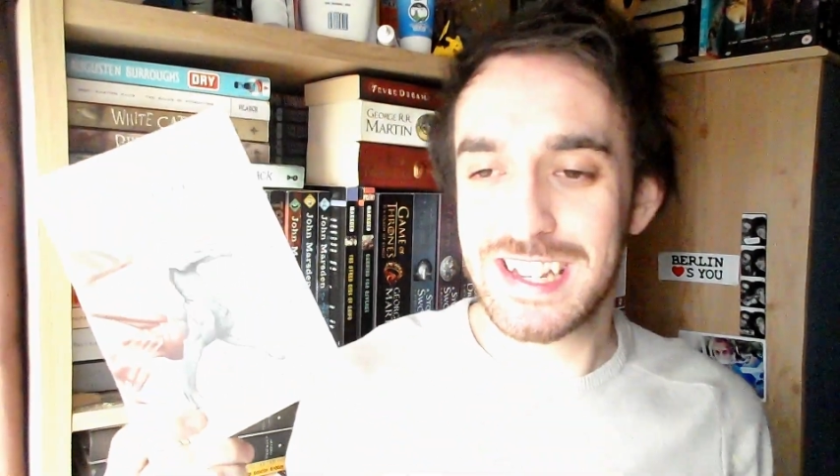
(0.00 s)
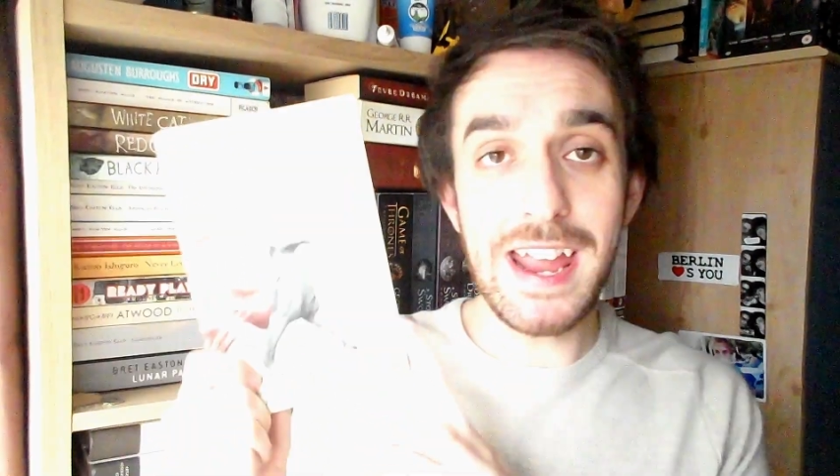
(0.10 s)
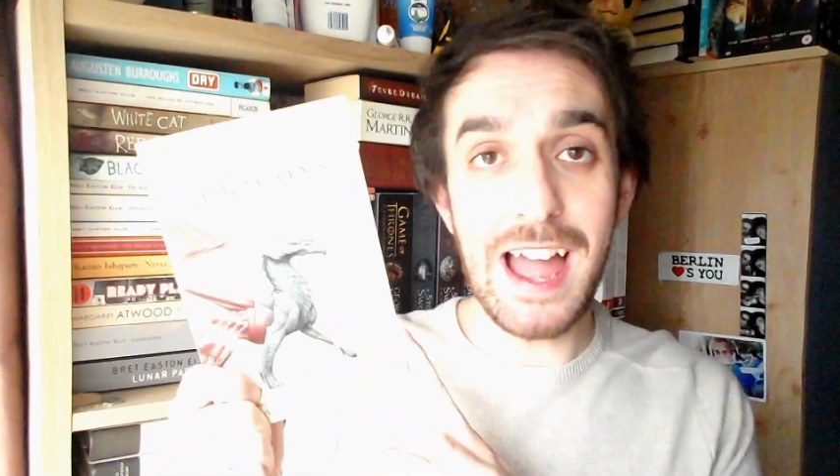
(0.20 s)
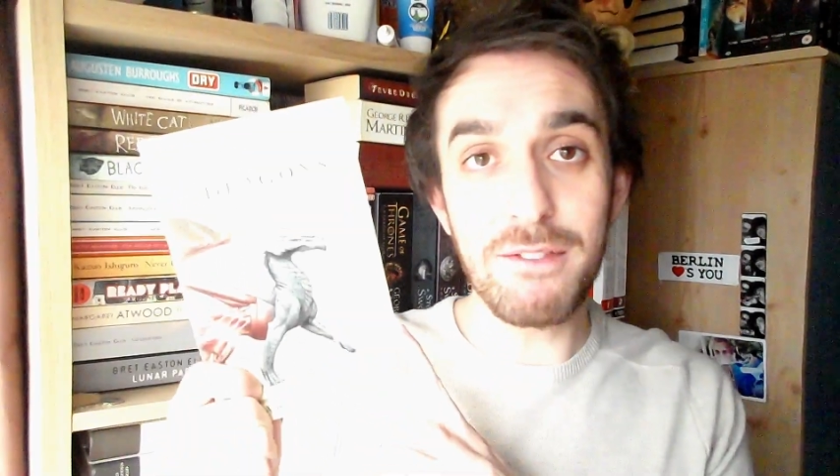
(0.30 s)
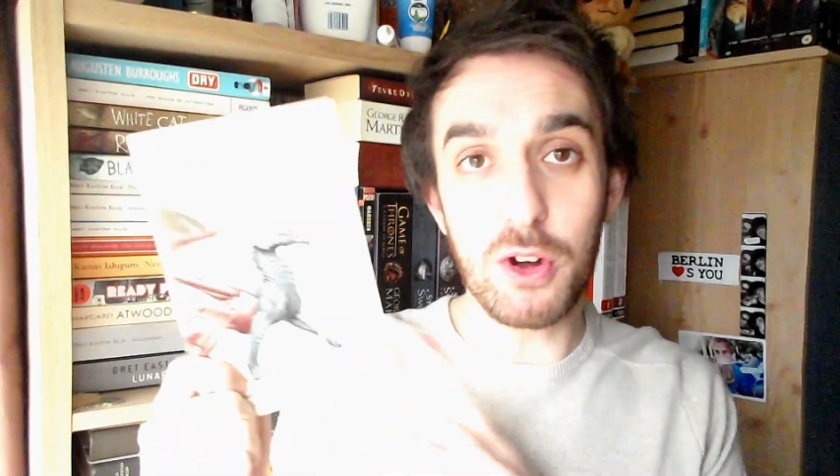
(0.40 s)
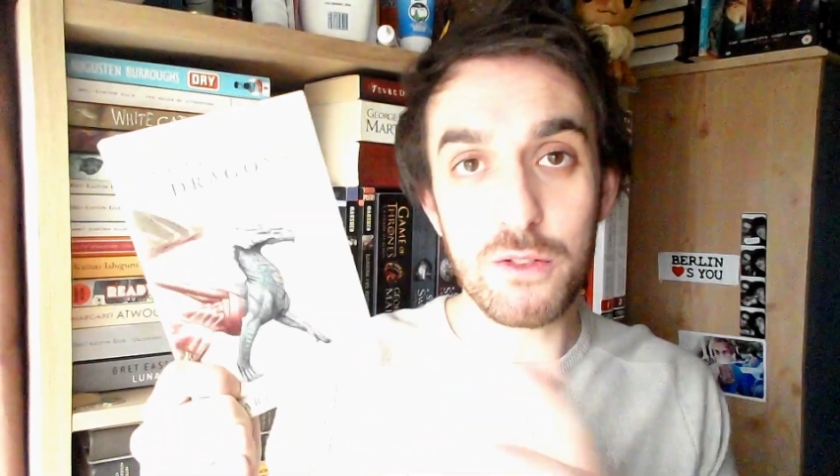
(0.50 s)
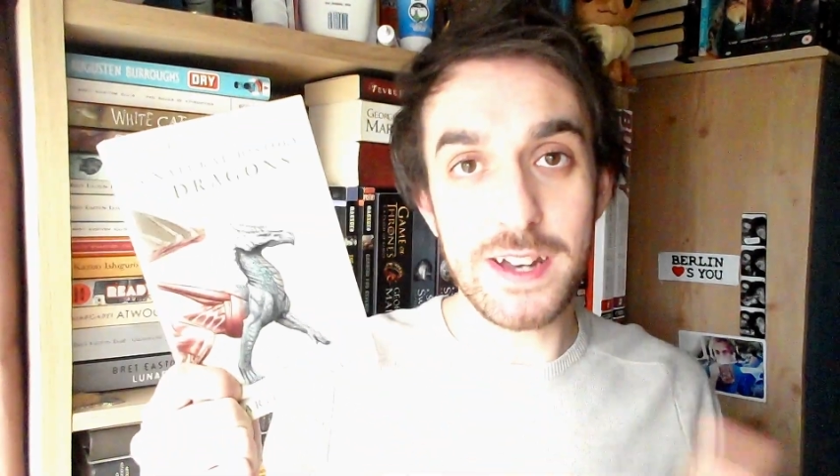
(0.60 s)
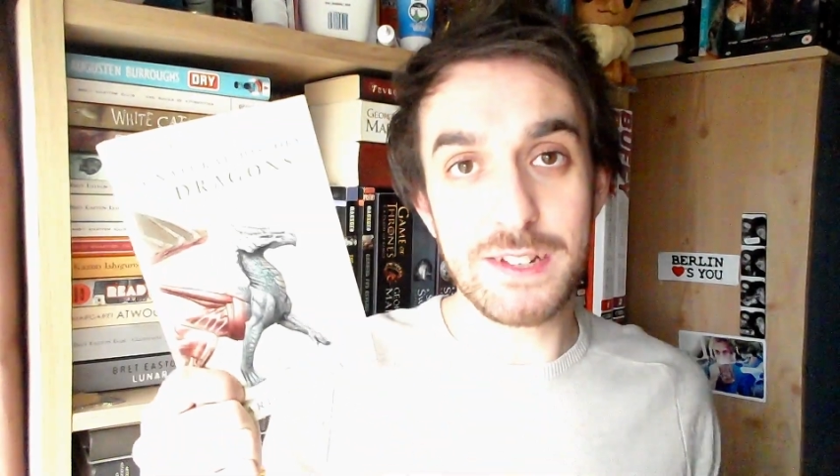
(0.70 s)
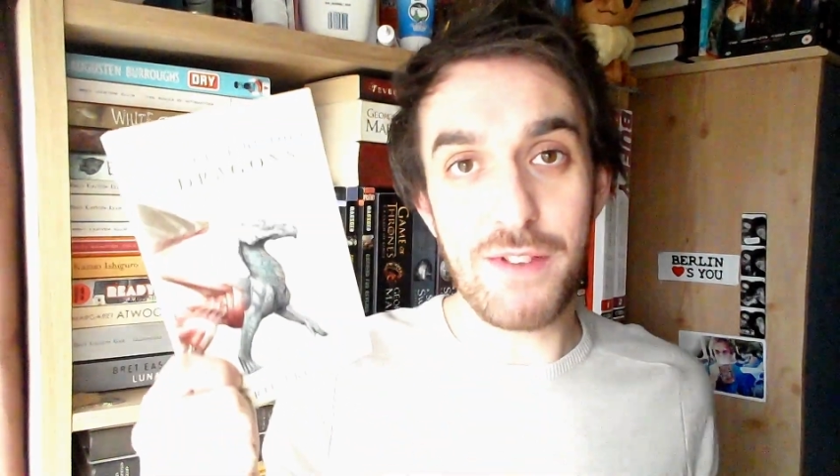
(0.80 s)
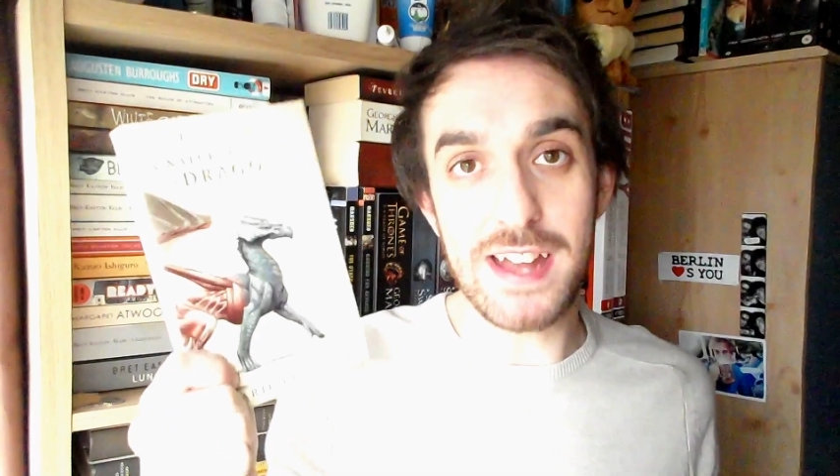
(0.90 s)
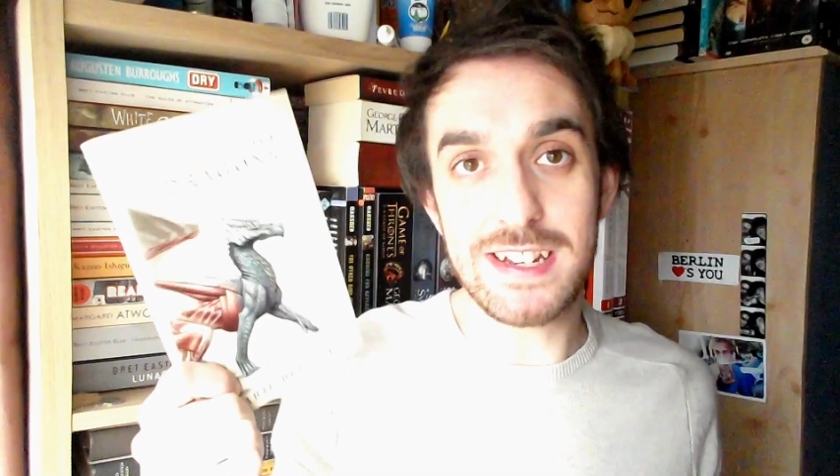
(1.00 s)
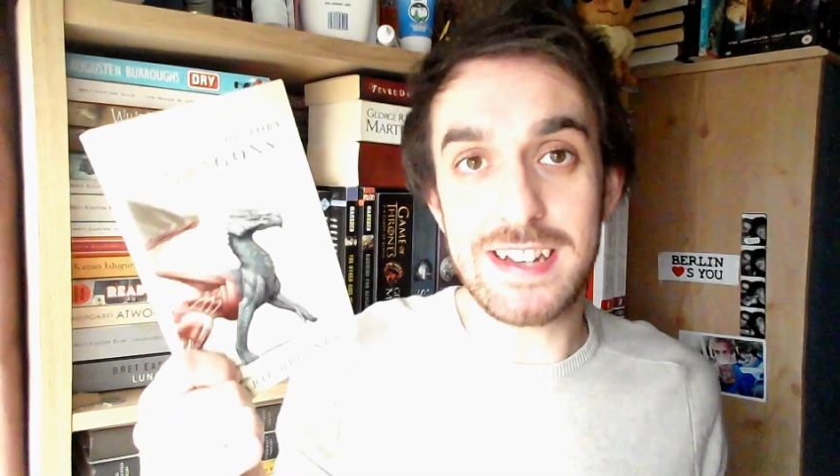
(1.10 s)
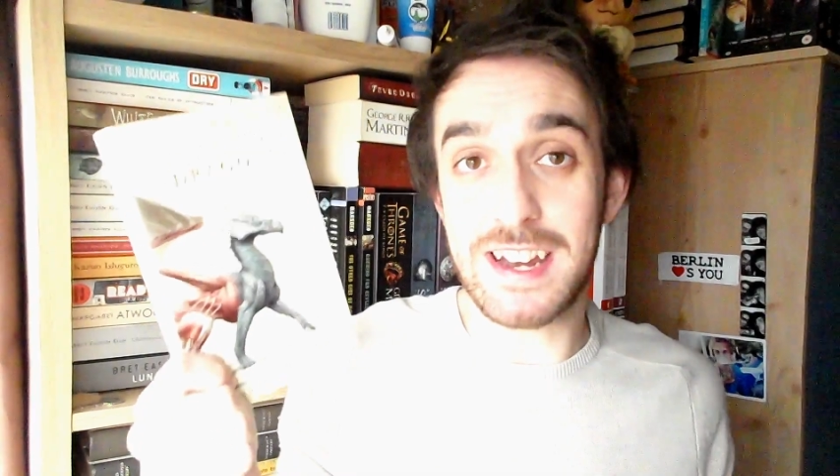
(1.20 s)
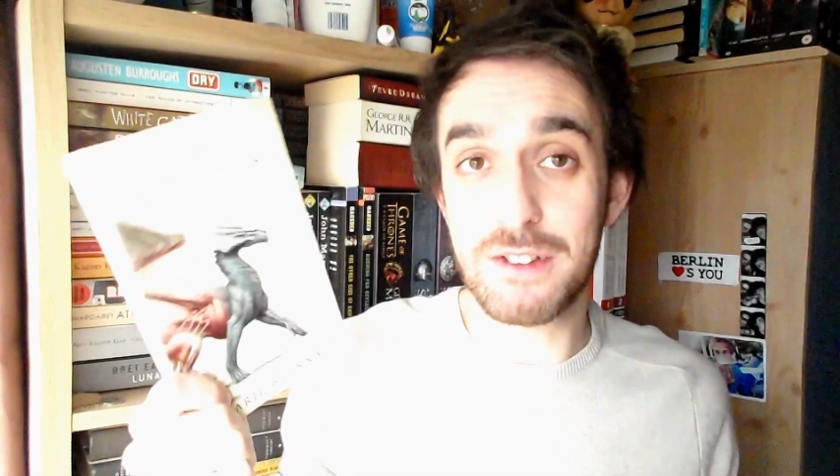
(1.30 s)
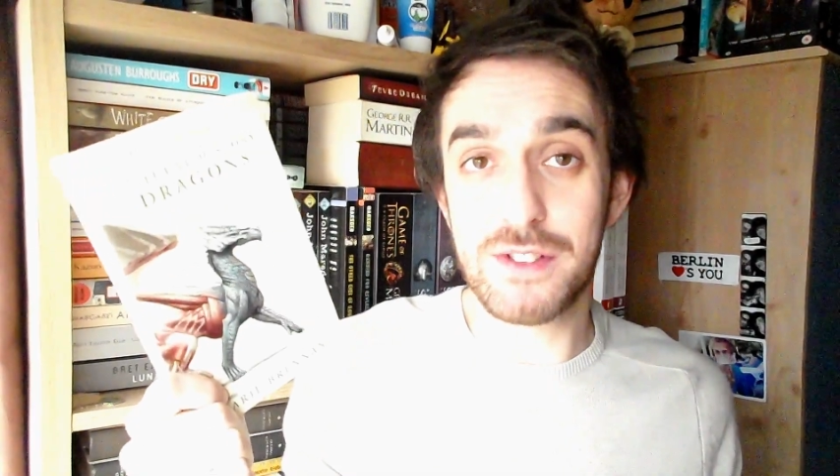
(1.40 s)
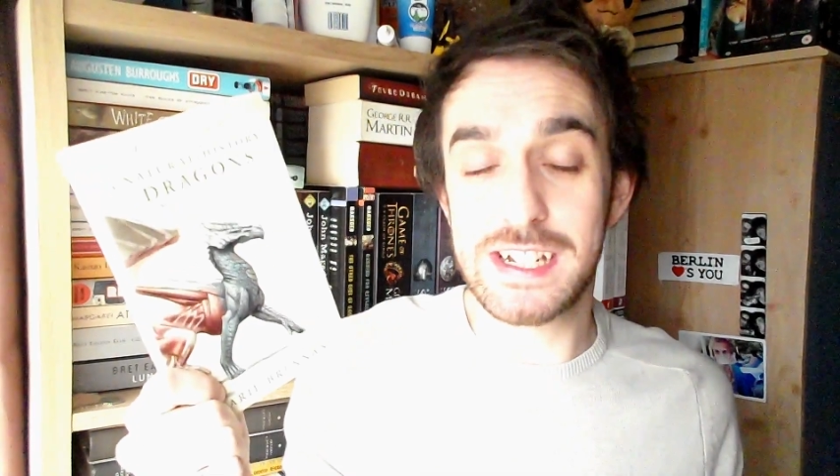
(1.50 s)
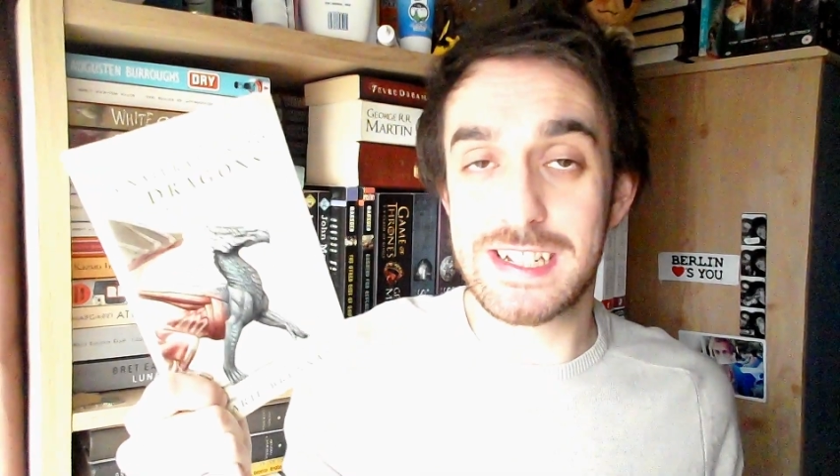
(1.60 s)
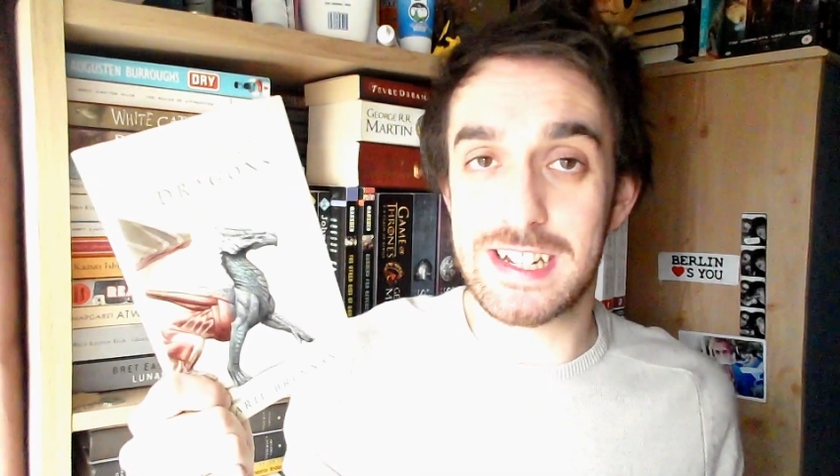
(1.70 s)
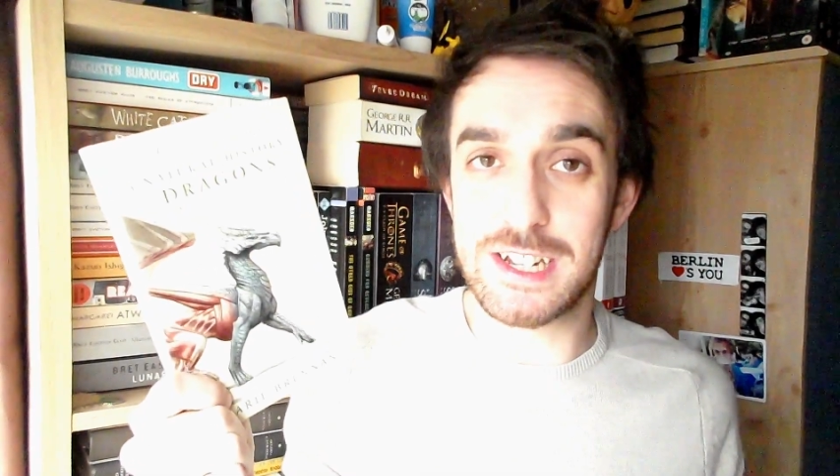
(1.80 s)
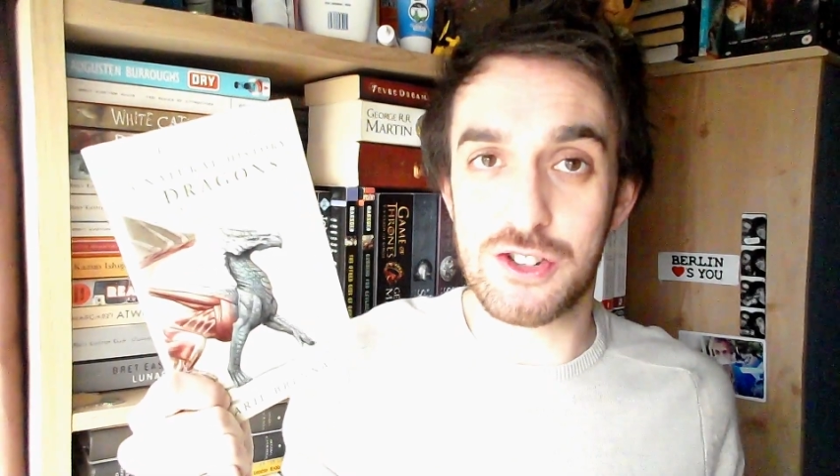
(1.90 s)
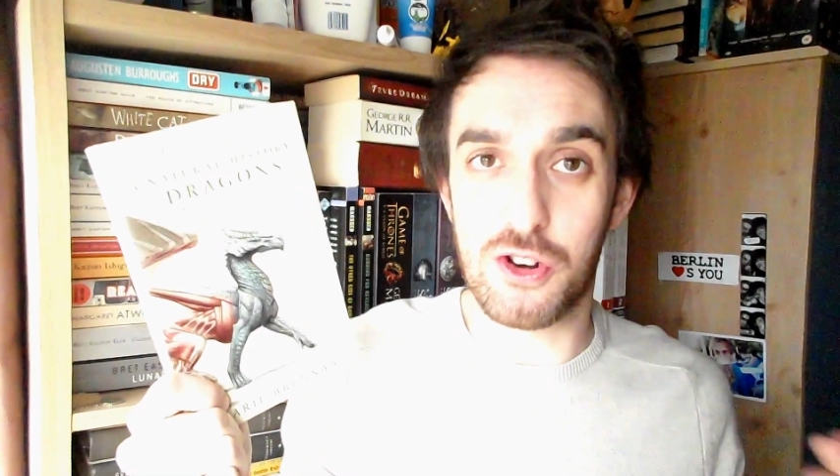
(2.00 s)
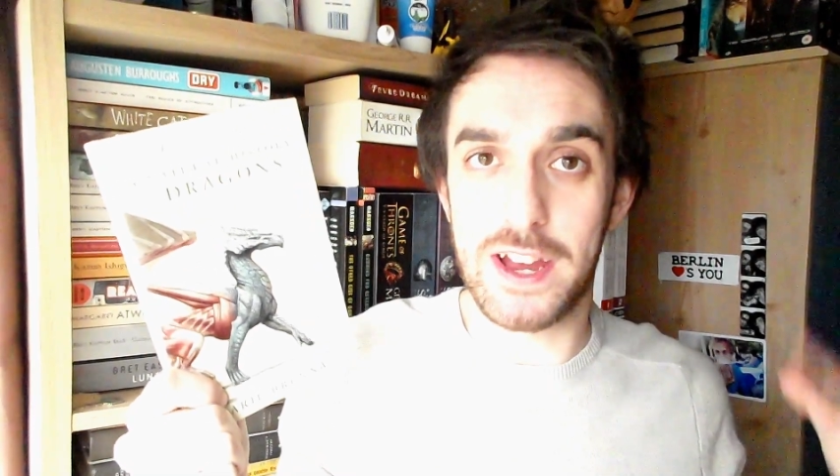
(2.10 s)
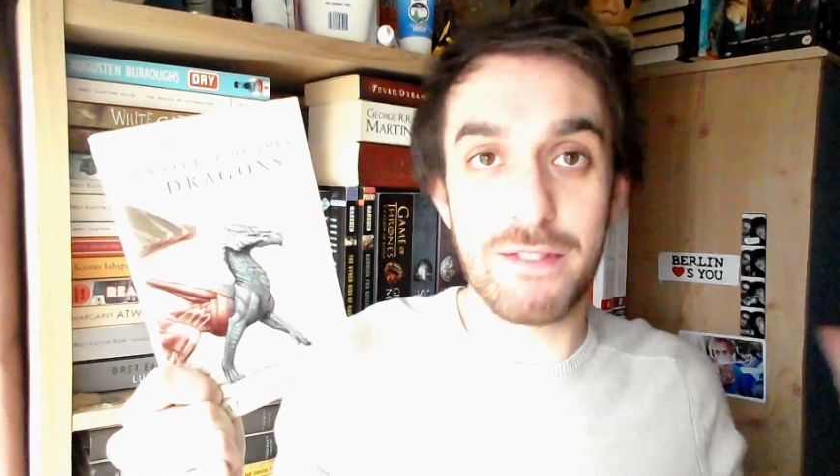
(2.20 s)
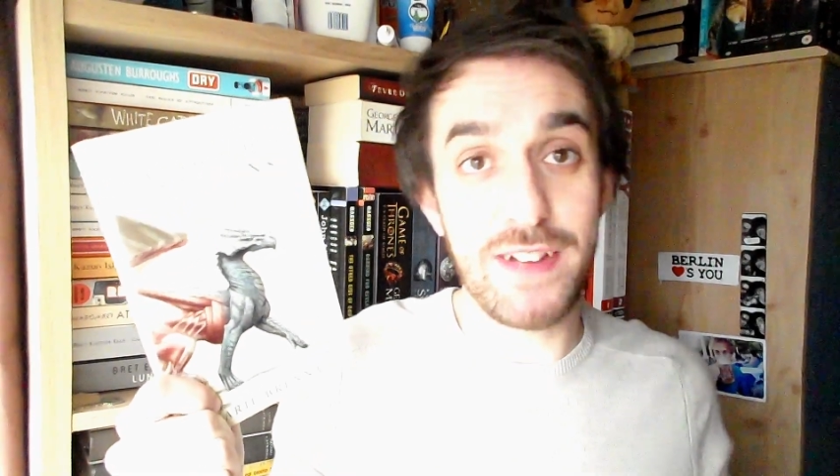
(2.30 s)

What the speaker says: but I have already read it and I really did enjoy it.